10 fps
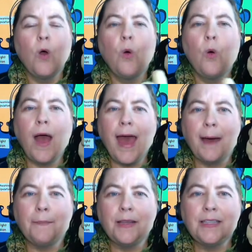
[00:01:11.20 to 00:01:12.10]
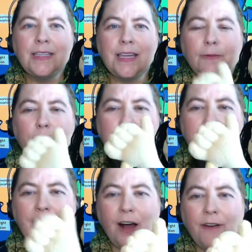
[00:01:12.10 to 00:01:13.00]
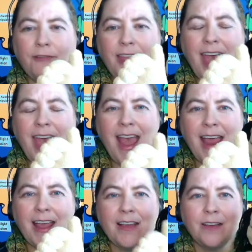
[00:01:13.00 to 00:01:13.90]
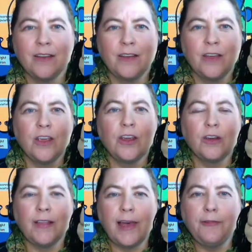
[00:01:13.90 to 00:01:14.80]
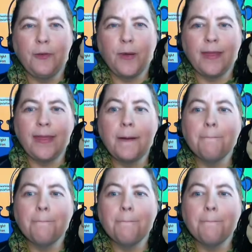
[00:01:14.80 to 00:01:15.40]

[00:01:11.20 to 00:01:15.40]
what happens if we take off the a? You're left with